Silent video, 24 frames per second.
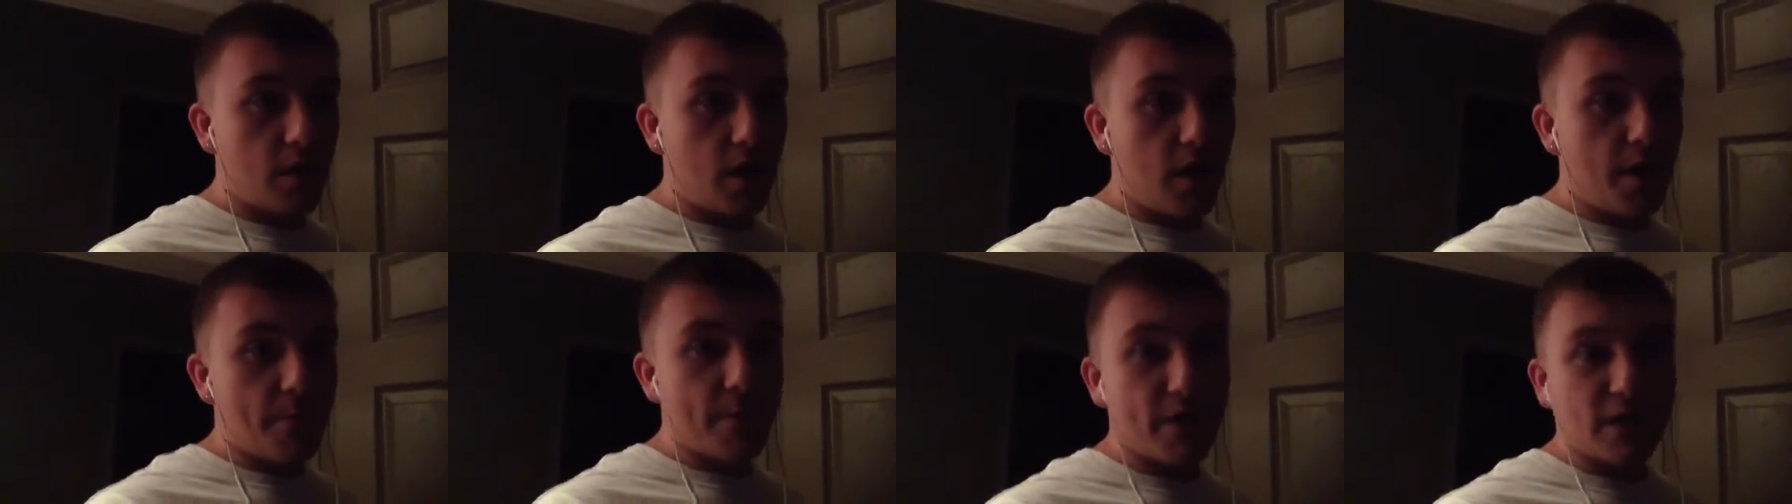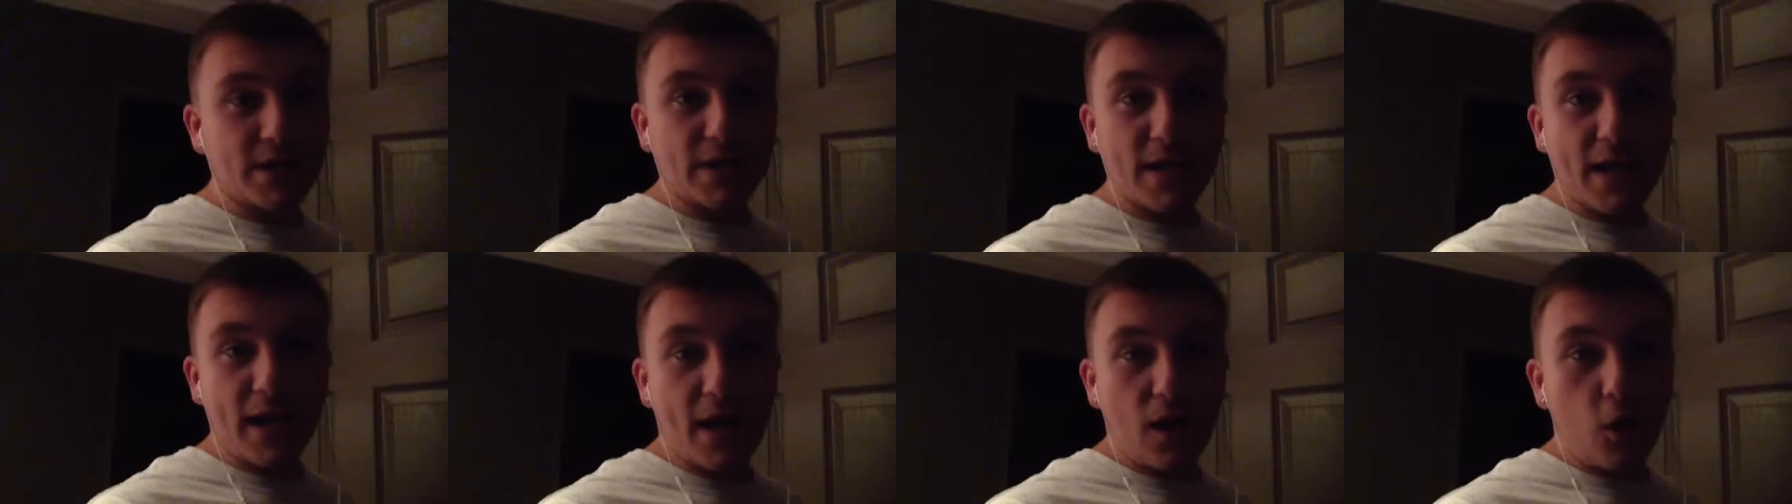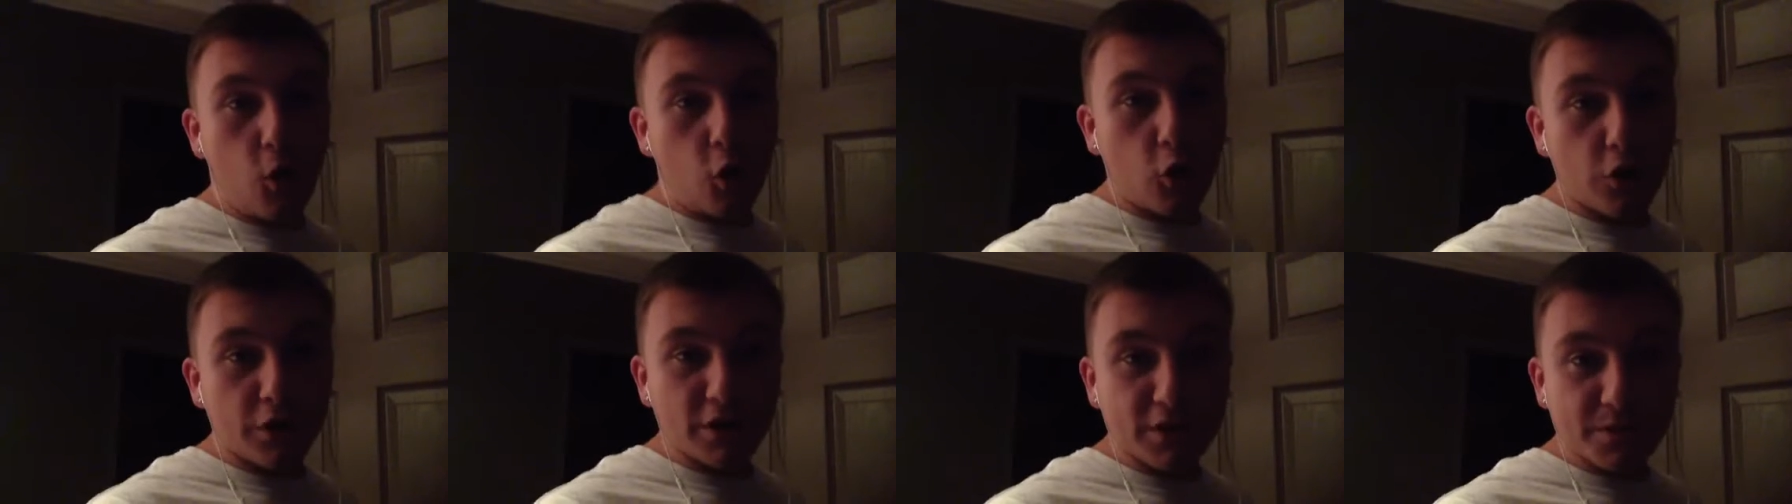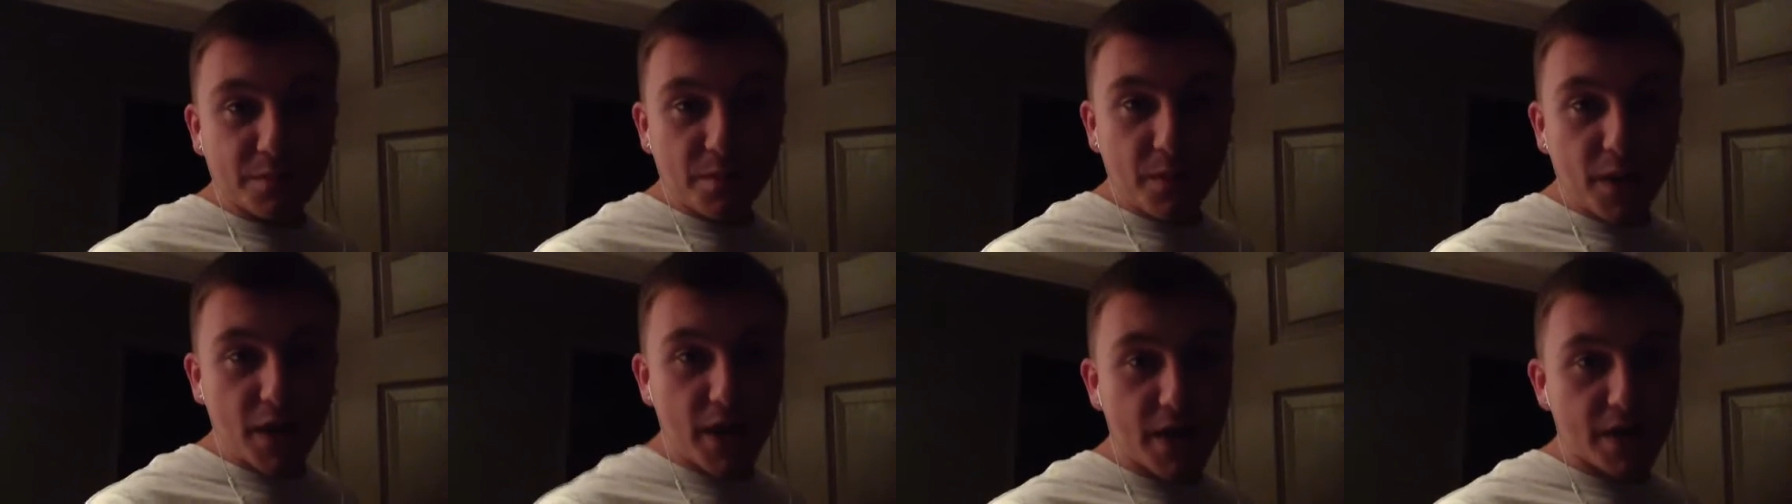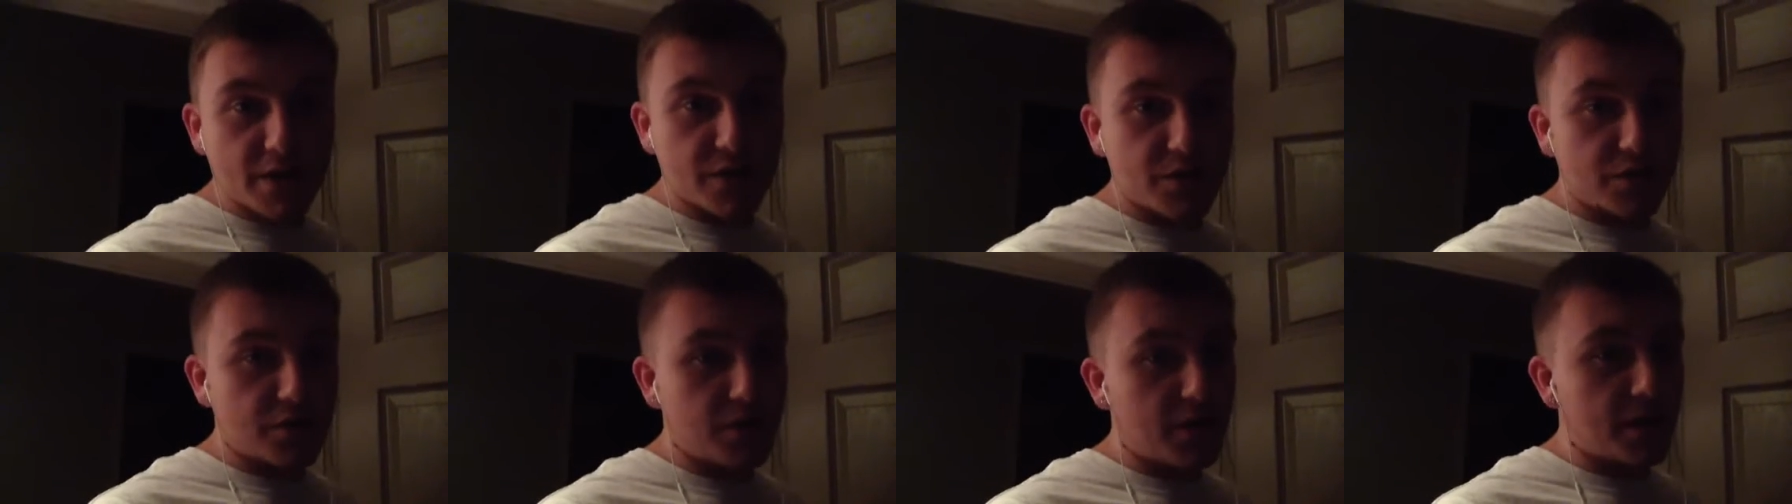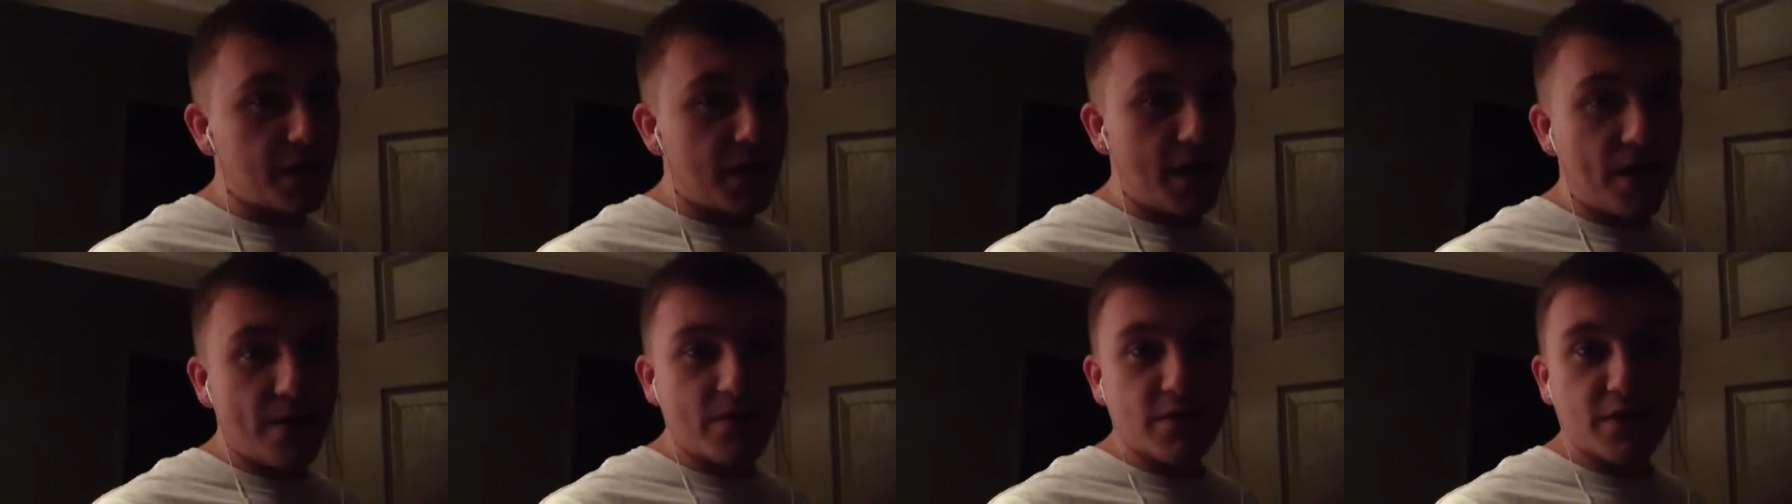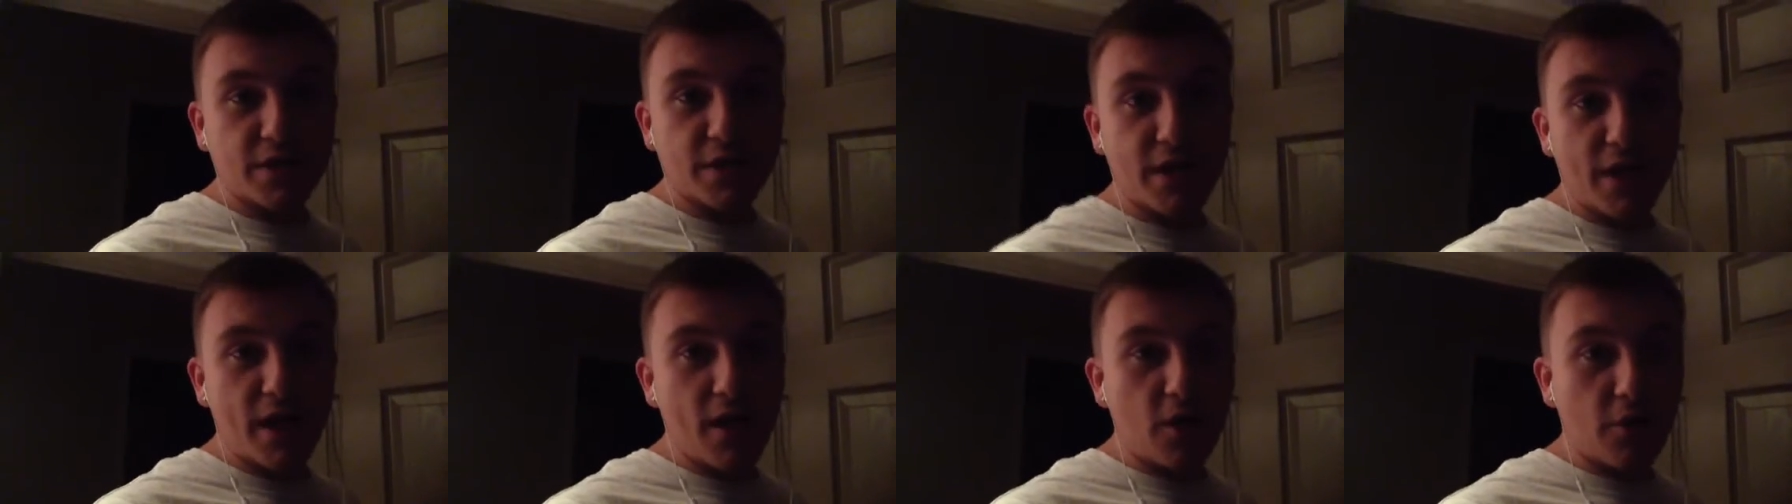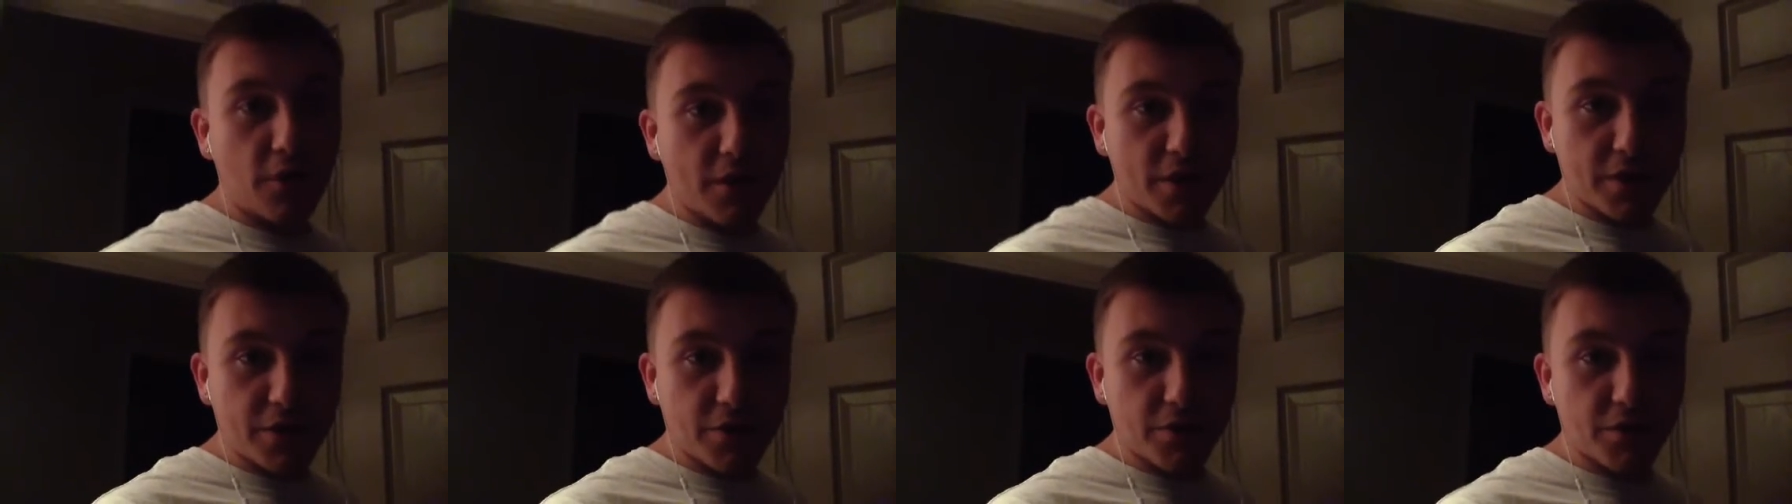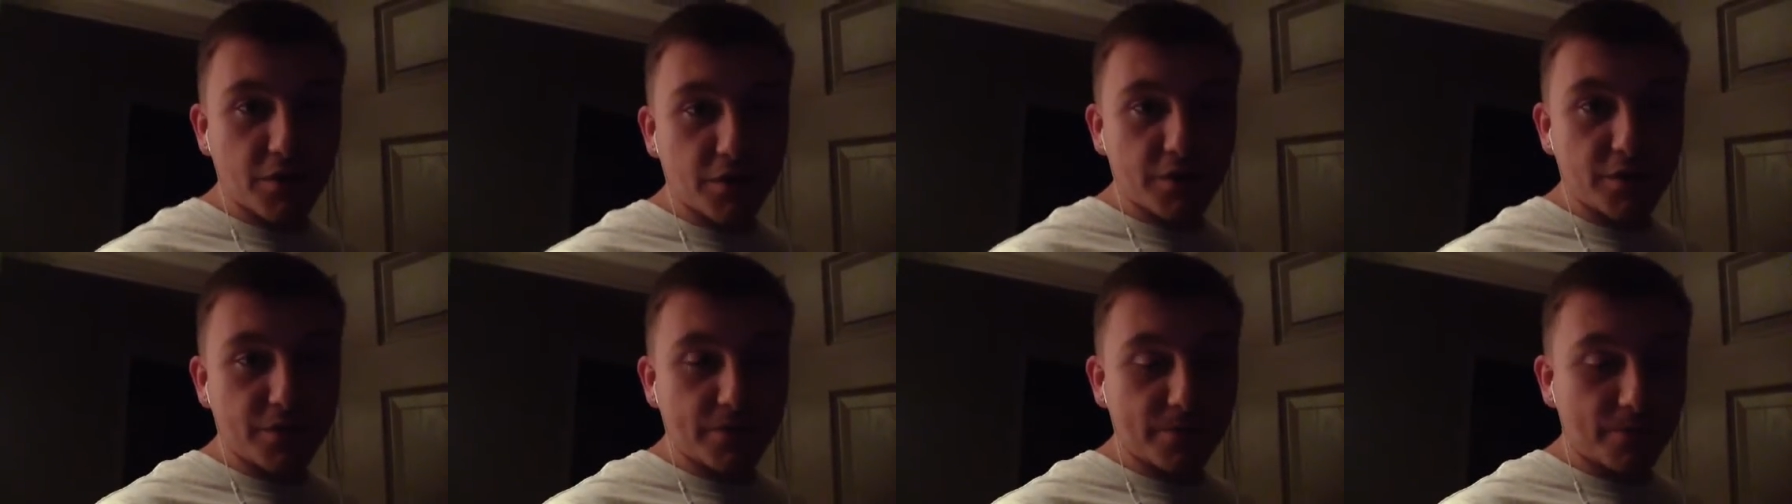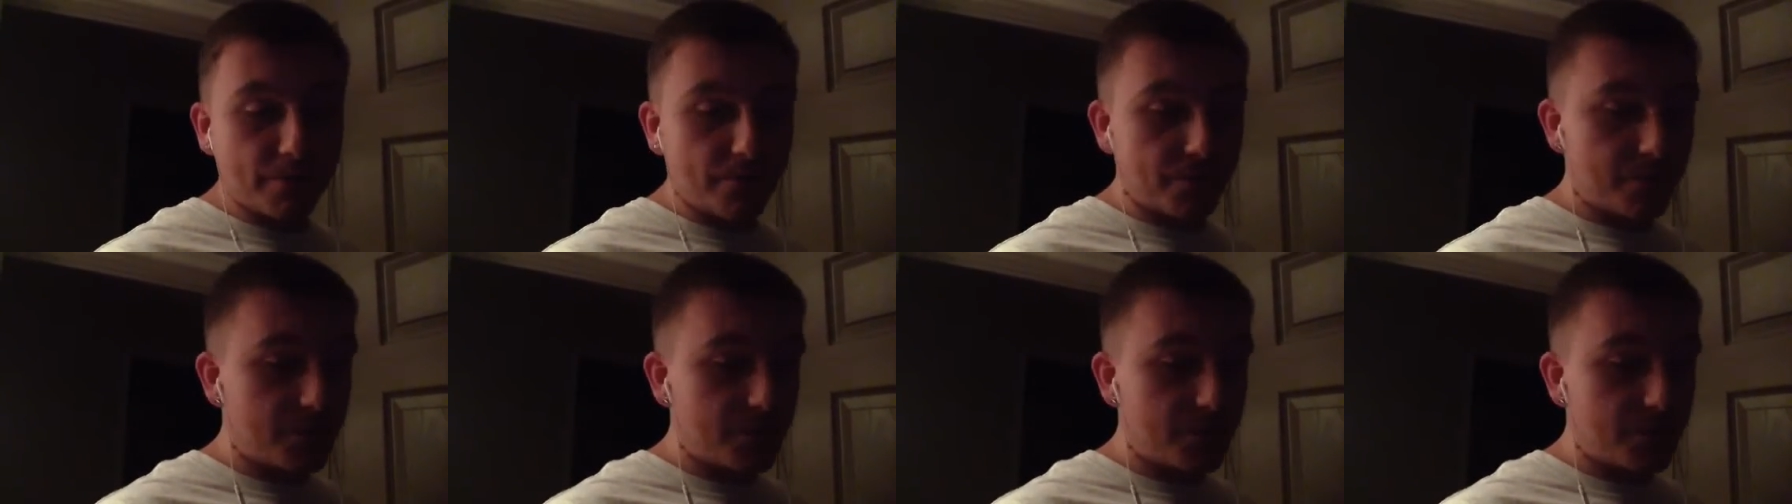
I mean, they got all these picks. They did everything the hell they could